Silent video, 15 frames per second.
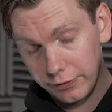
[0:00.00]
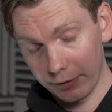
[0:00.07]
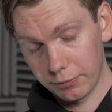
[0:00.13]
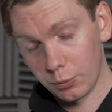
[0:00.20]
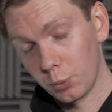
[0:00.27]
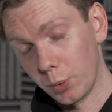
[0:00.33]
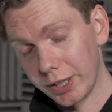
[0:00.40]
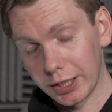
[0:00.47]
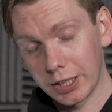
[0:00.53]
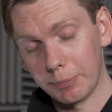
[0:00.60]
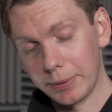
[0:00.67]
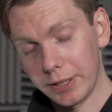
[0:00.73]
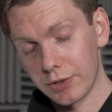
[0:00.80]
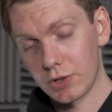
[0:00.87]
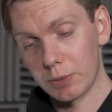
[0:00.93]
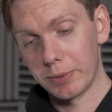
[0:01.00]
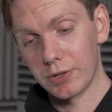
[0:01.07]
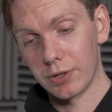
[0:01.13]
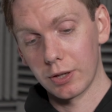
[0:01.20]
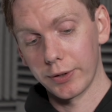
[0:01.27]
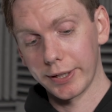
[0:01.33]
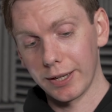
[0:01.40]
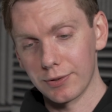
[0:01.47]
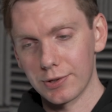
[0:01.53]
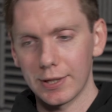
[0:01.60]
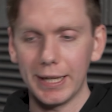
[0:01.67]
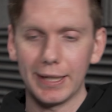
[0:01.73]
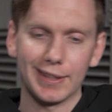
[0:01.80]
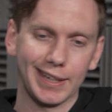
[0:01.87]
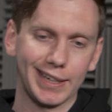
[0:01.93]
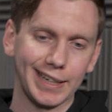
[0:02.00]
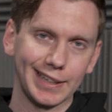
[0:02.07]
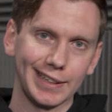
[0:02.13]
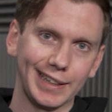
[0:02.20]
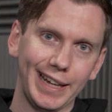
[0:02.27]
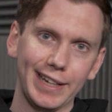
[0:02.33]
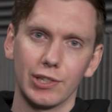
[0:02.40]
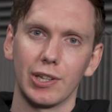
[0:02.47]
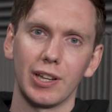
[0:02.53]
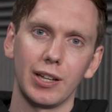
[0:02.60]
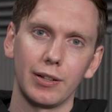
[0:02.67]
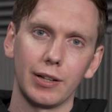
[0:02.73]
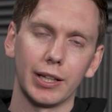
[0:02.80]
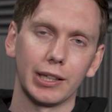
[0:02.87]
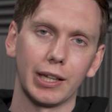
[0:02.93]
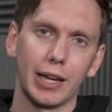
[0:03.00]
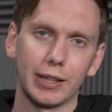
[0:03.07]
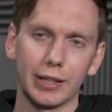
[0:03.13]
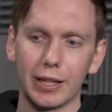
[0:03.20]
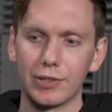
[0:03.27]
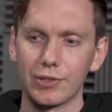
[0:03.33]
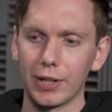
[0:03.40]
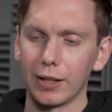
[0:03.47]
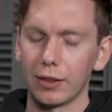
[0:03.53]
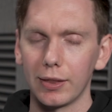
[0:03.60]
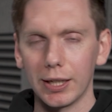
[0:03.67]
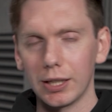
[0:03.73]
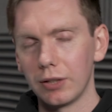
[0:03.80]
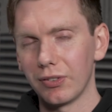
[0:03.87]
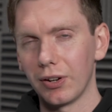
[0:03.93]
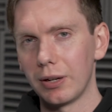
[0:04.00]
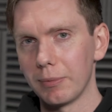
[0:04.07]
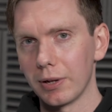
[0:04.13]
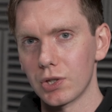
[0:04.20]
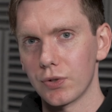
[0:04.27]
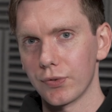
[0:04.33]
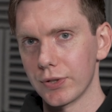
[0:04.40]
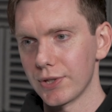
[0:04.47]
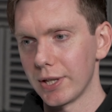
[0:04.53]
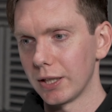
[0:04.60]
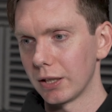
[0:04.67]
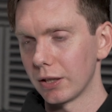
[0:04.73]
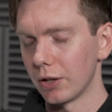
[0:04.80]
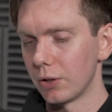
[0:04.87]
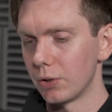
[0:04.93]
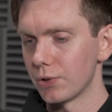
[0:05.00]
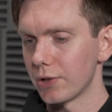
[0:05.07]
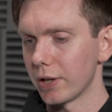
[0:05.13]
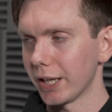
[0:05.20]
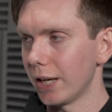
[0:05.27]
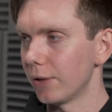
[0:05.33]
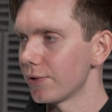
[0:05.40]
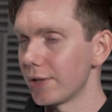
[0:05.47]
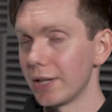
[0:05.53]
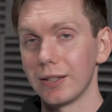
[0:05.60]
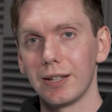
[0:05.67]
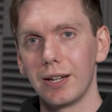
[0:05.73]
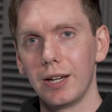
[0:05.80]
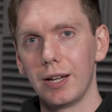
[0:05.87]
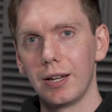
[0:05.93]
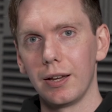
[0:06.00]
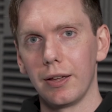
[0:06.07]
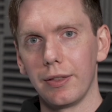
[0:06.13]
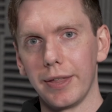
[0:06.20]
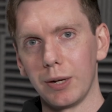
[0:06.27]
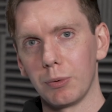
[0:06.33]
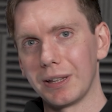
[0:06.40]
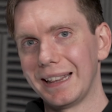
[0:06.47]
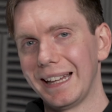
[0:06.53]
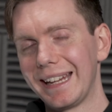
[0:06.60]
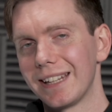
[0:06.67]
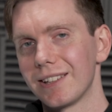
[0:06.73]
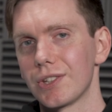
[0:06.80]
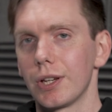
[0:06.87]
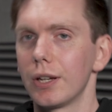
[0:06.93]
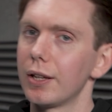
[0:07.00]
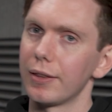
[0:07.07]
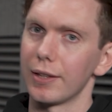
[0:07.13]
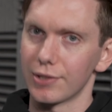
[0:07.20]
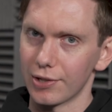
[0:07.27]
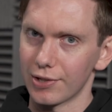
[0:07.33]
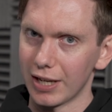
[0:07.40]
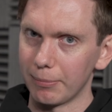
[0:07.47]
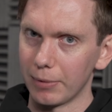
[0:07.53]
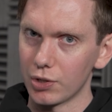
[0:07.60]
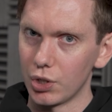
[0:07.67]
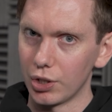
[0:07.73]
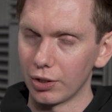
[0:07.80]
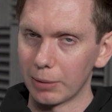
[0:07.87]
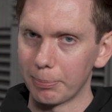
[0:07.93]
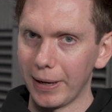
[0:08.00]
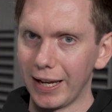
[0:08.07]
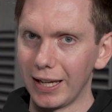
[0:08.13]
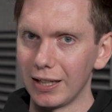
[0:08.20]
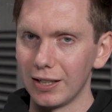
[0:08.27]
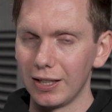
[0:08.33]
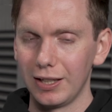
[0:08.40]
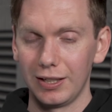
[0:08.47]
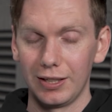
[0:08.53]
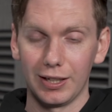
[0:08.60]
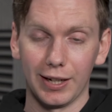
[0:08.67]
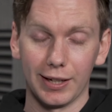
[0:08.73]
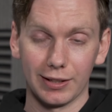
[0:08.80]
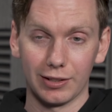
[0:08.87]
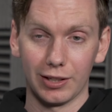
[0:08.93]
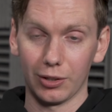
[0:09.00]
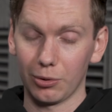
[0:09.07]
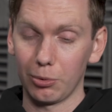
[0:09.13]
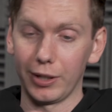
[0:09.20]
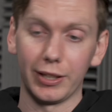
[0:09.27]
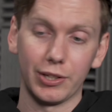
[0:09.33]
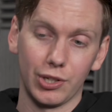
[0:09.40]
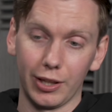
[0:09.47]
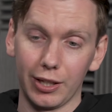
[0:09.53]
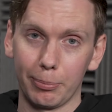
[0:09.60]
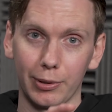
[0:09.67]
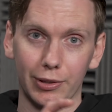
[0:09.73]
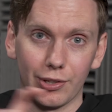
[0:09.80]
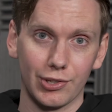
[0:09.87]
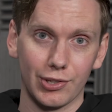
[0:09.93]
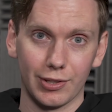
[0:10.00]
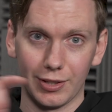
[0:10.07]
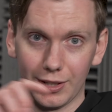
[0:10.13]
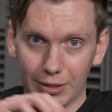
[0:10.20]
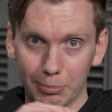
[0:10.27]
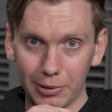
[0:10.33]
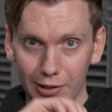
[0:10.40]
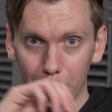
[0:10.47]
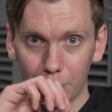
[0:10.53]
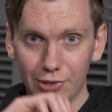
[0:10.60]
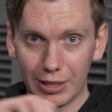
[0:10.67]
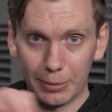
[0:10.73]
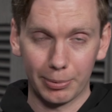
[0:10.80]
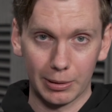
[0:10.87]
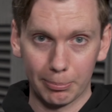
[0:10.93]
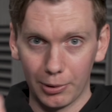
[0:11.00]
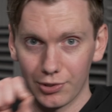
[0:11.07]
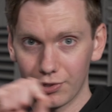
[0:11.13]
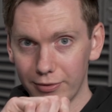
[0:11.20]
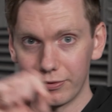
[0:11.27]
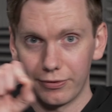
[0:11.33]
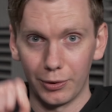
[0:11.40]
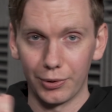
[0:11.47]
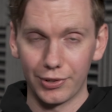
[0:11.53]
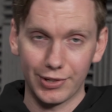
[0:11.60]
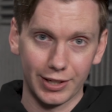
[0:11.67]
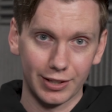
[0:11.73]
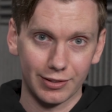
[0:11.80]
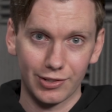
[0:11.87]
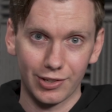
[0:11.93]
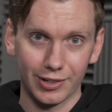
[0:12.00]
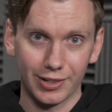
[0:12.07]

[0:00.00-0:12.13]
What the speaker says: when a company has submitted their accounts late, they get a letter and they say, thank you very much for sending those accounts in. They were late. This is how much you got to pay. And quite literally, they put a little slip at the bottom, fill this in